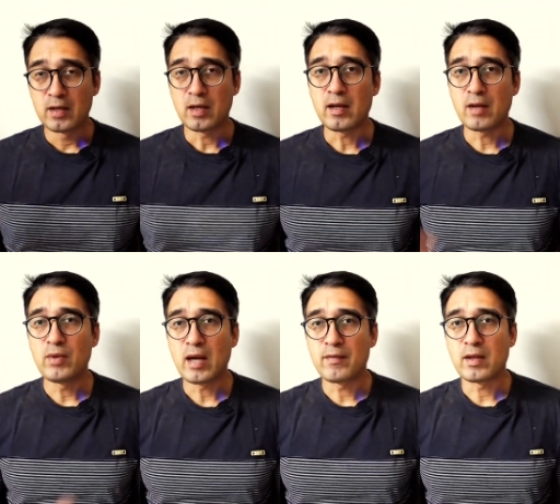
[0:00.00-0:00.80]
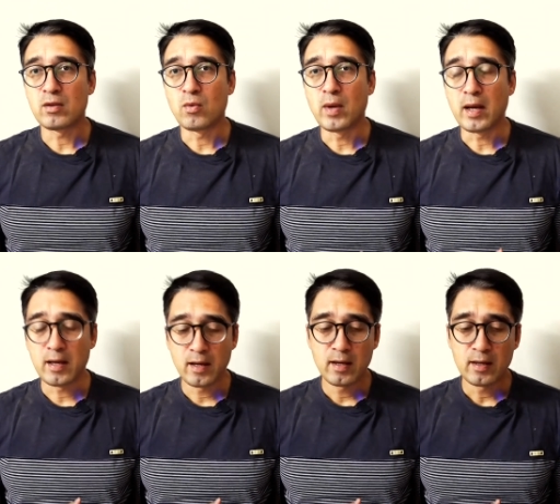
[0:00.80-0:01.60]
now that we have that out of the
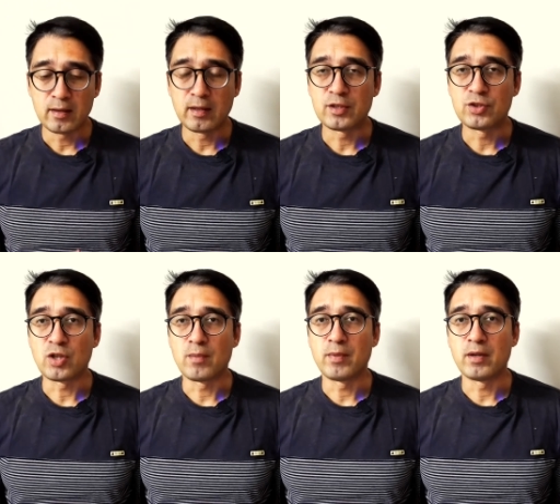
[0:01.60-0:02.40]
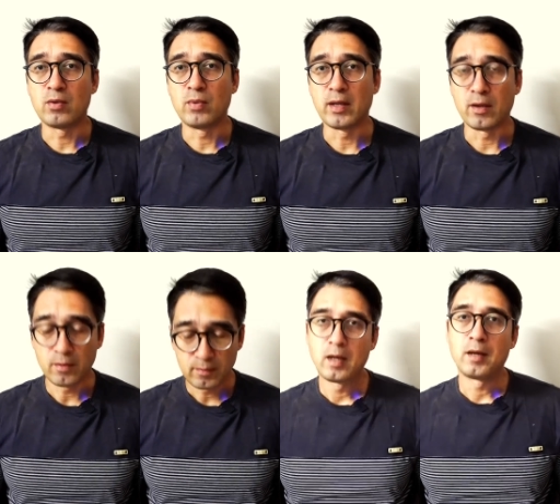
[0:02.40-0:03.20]
way, let's jump into the video.
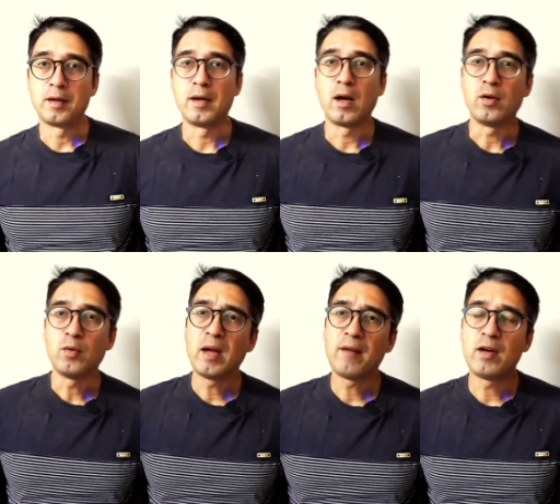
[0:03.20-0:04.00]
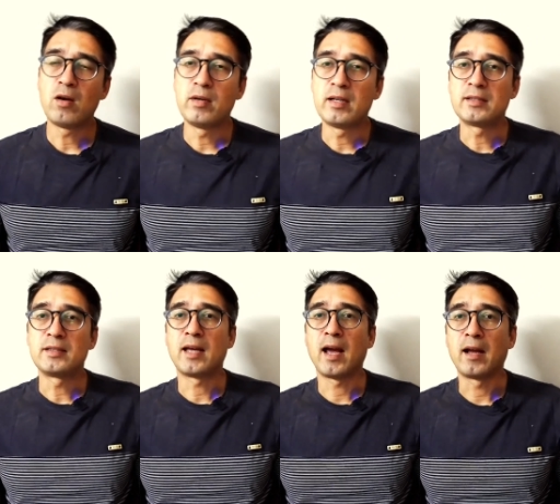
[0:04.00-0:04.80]
Now, you may have noticed
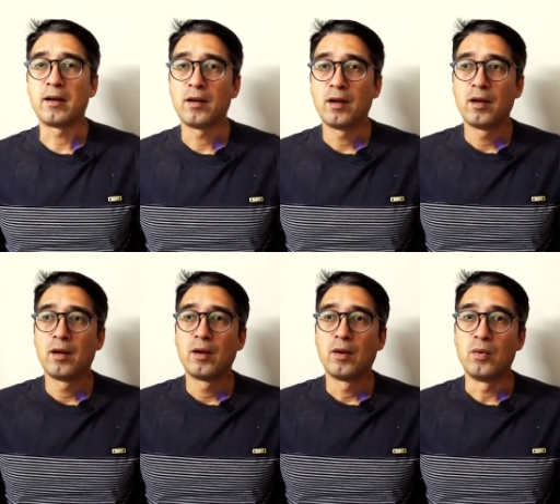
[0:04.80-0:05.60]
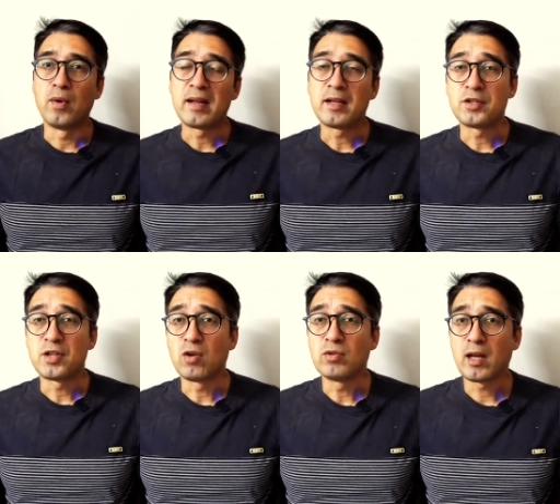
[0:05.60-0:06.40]
that Reddit
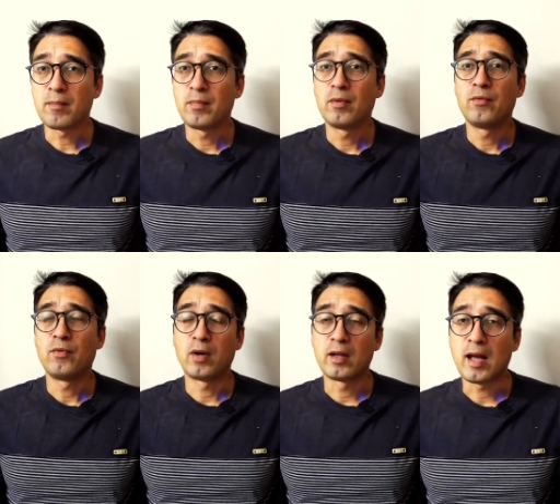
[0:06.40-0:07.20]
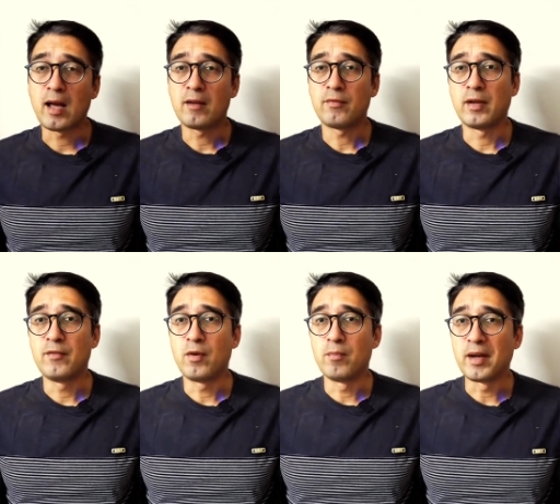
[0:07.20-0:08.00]
shows up for a lot of
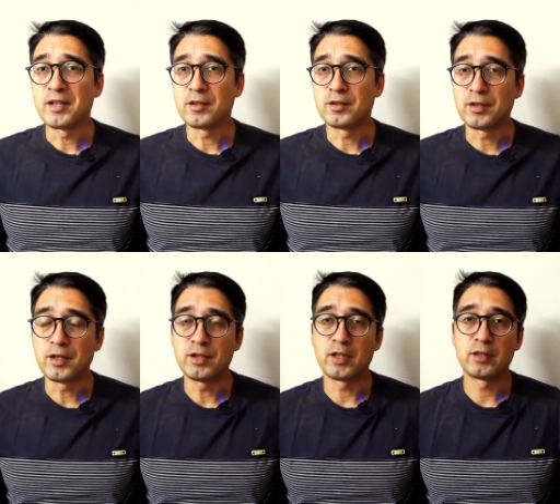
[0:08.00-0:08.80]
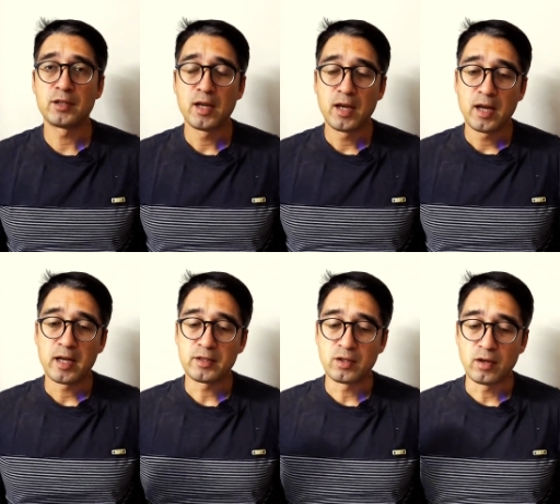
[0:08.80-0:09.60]
informational searches.
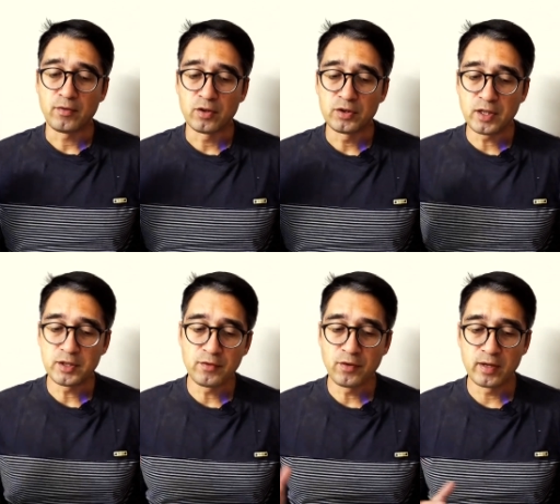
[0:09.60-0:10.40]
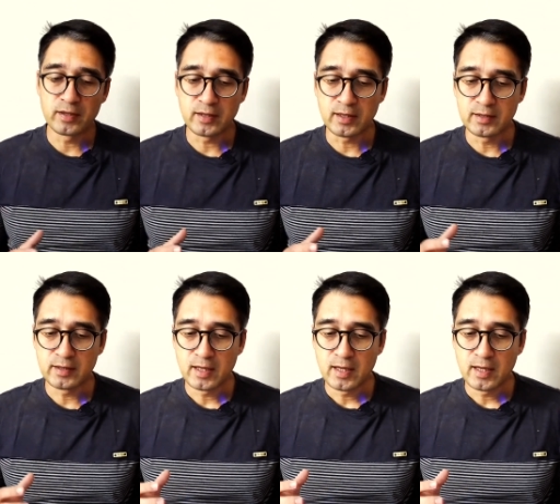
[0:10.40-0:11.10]
And so if you're searching, for instance,